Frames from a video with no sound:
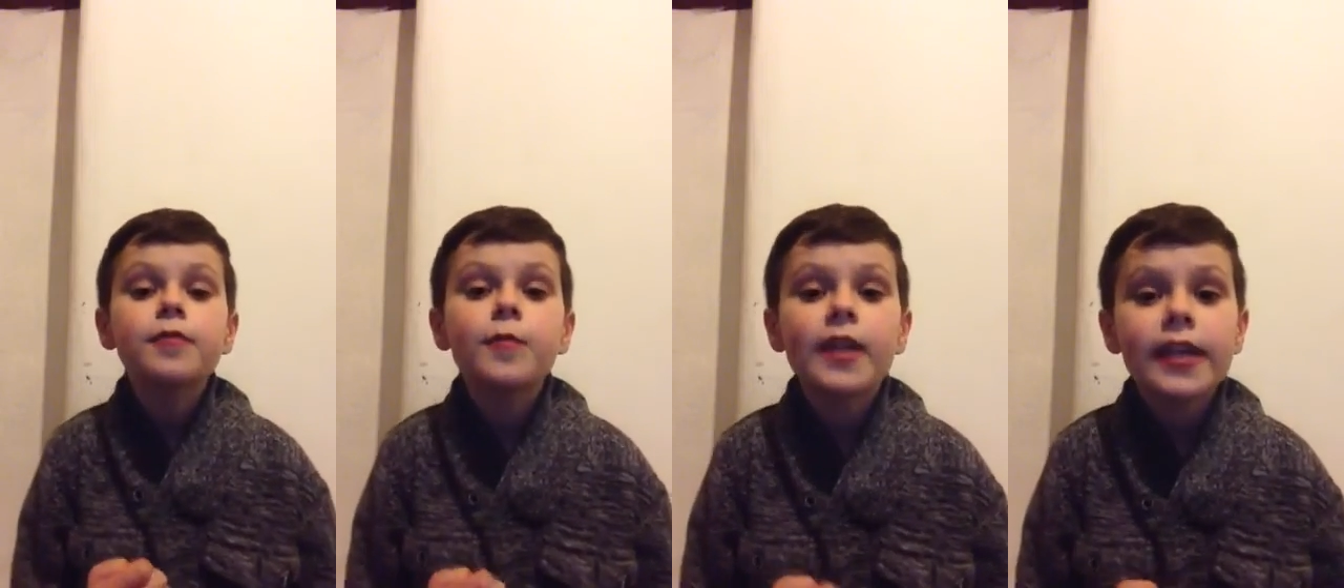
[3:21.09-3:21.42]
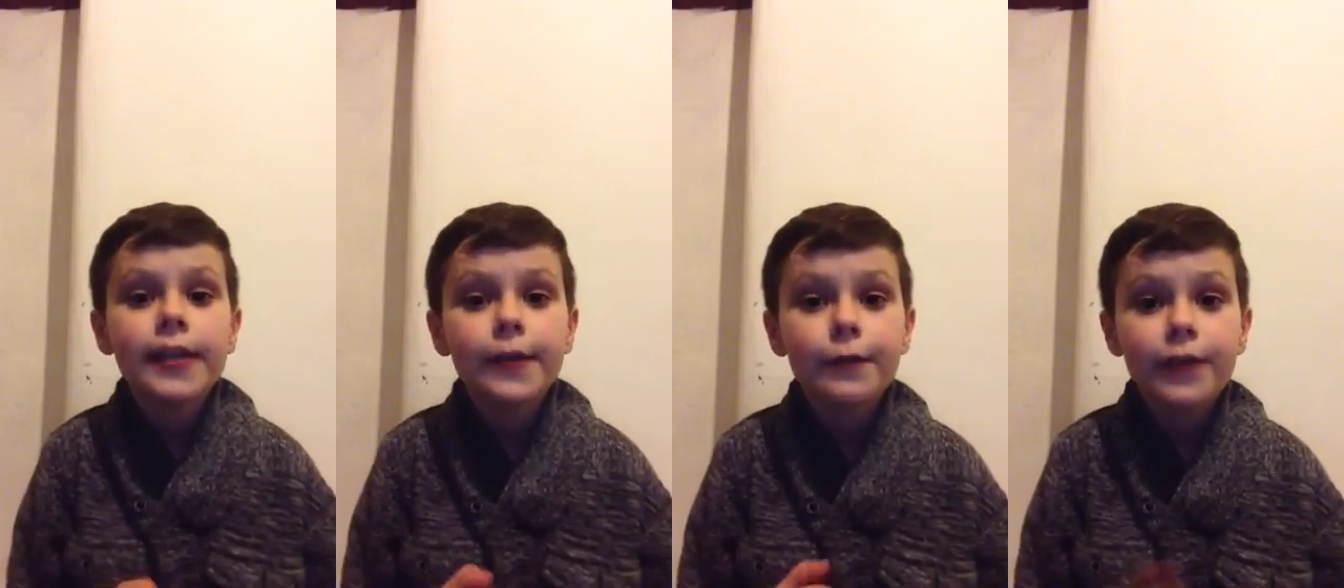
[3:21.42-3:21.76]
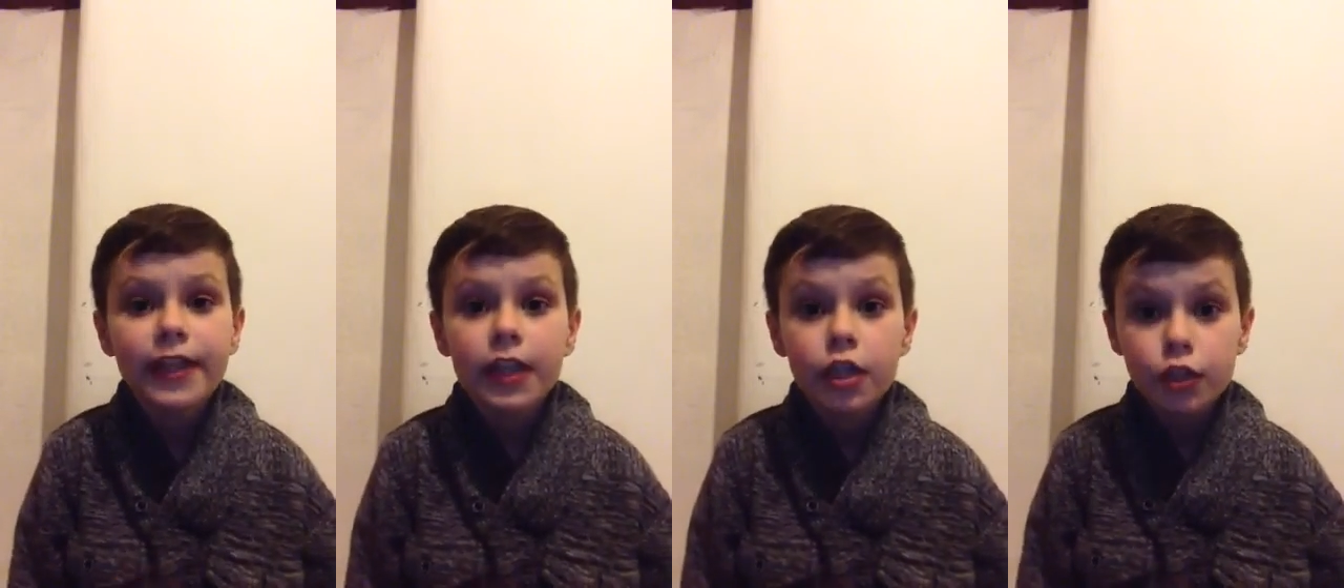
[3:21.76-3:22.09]
me
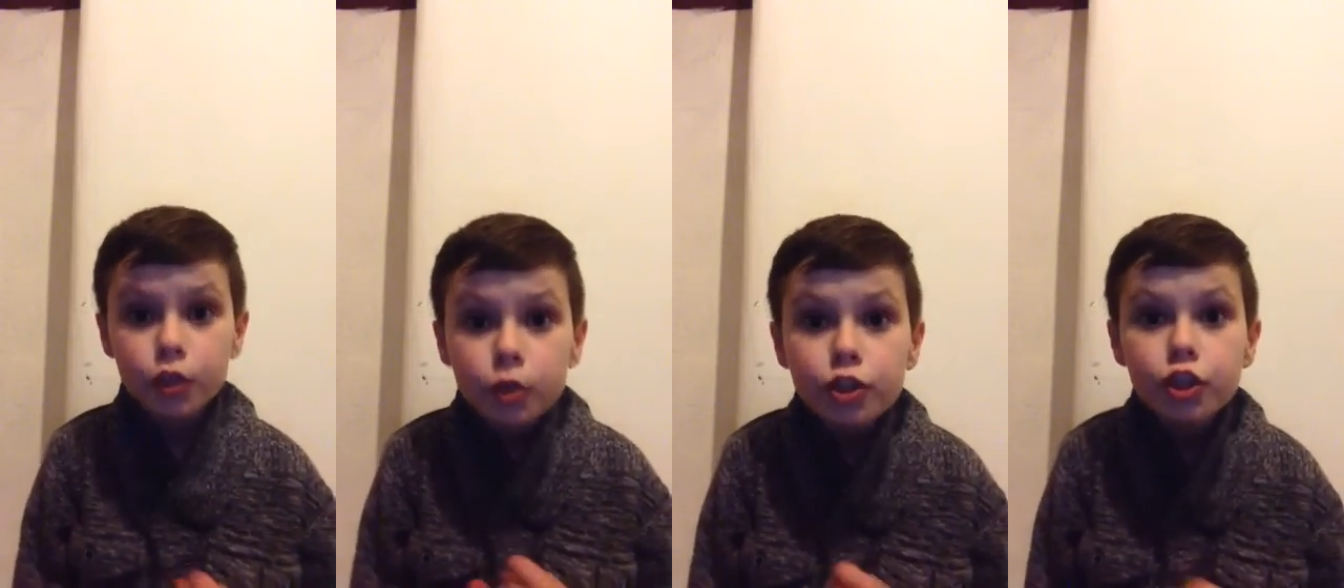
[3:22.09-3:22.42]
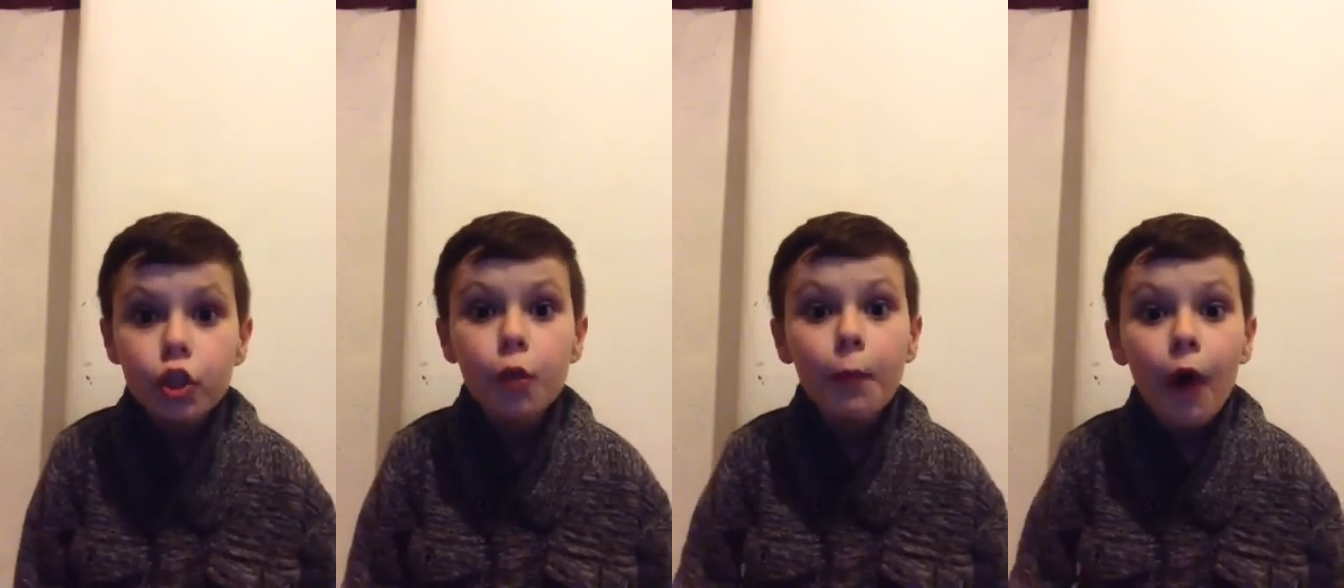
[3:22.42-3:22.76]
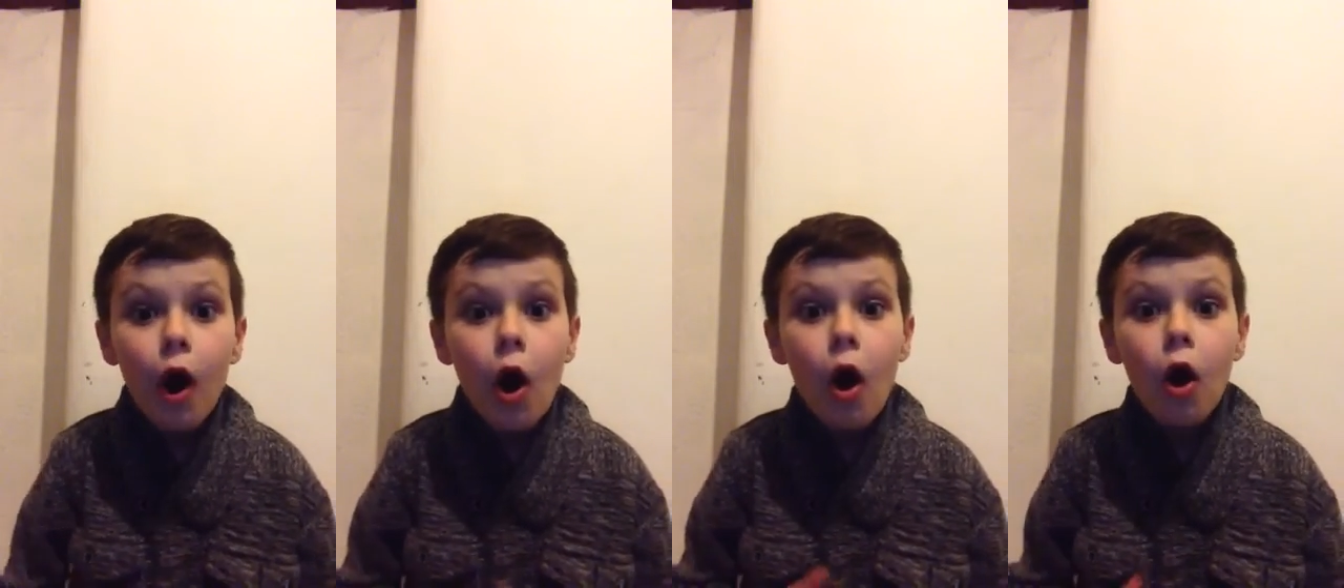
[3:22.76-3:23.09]
via YouTube
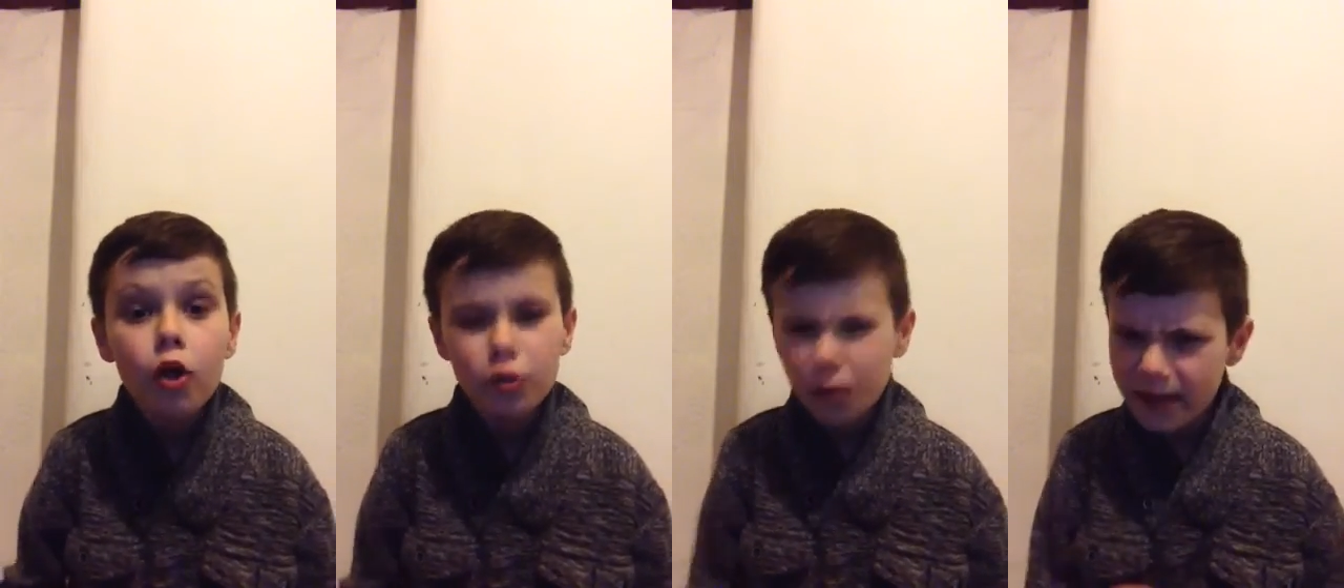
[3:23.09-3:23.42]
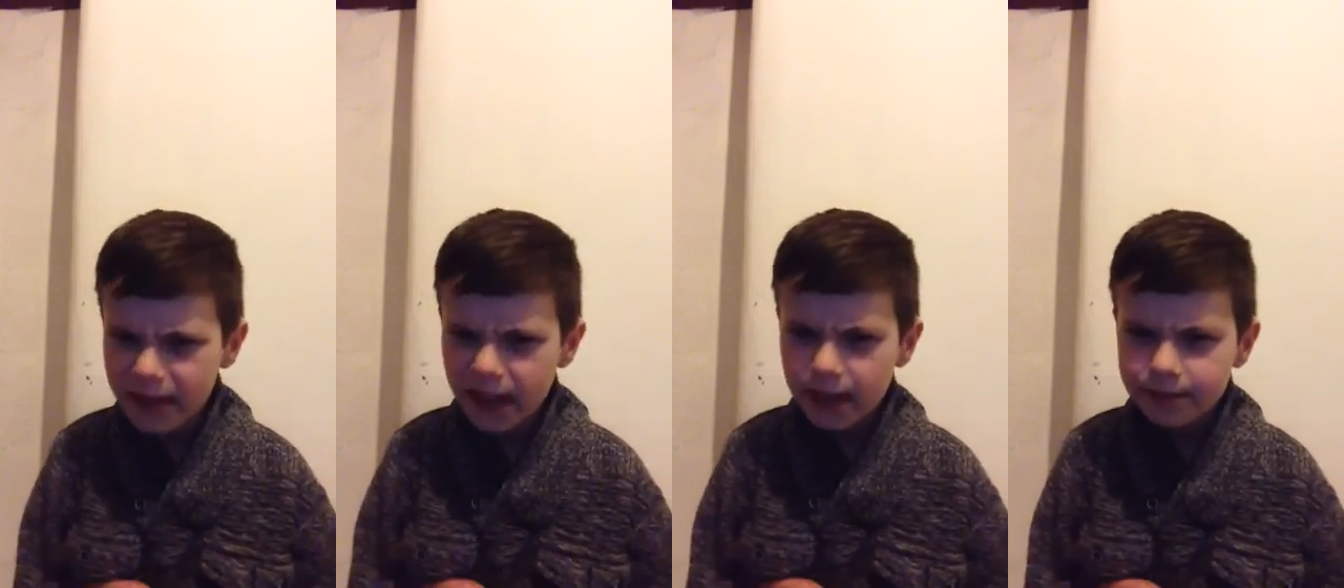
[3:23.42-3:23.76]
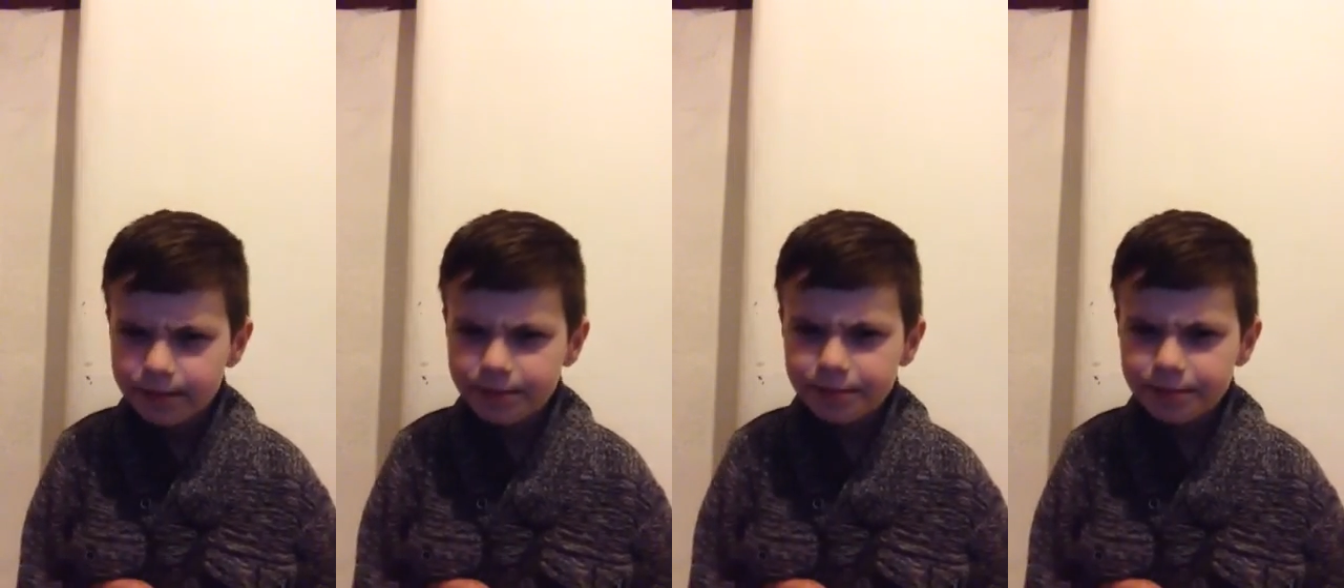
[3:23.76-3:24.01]
or Twitter